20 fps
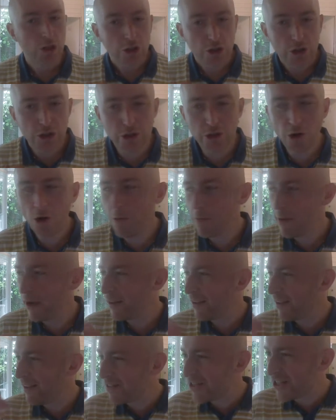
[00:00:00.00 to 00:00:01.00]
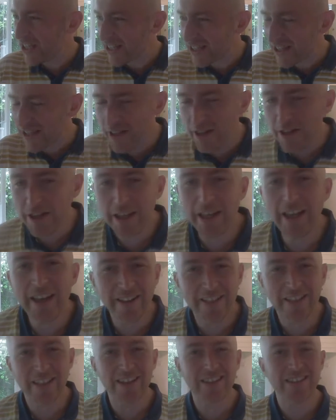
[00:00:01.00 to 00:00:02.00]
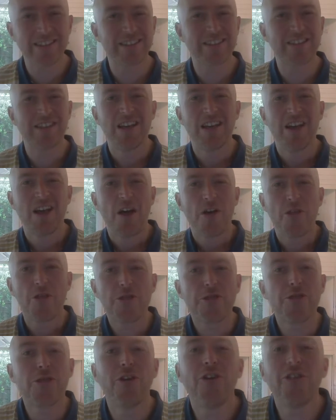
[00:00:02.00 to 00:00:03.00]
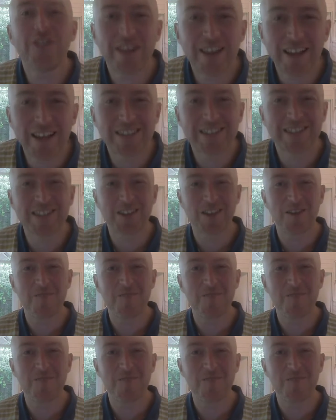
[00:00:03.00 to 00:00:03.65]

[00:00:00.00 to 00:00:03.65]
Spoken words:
so many just needless, thoughtless